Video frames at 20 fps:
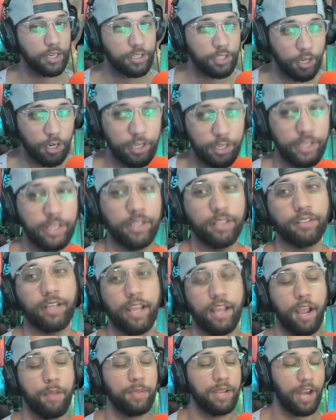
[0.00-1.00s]
dirty.
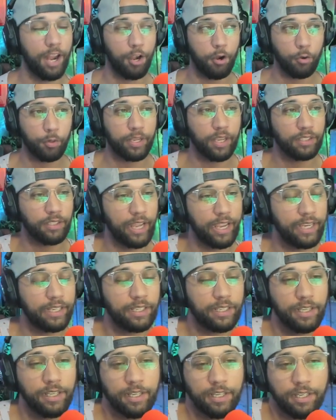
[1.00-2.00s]
Like, I mean, I don't get like
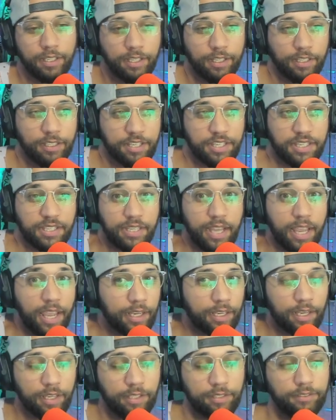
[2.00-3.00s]

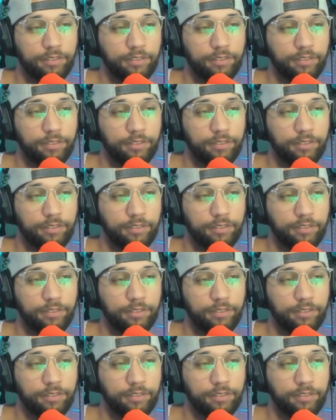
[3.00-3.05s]
sick.